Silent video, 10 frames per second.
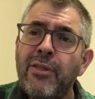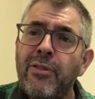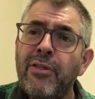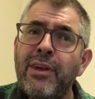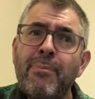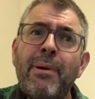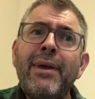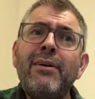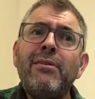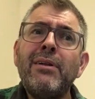The
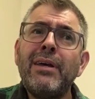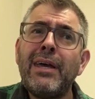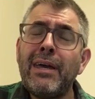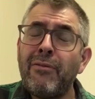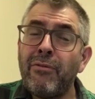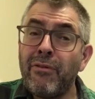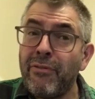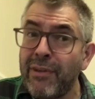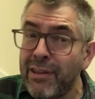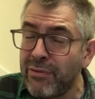appeal for
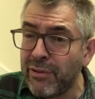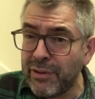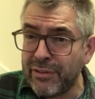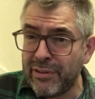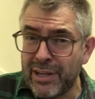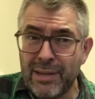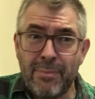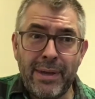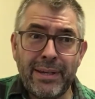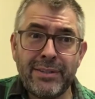faithfulness that he
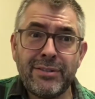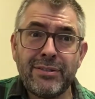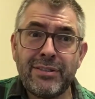makes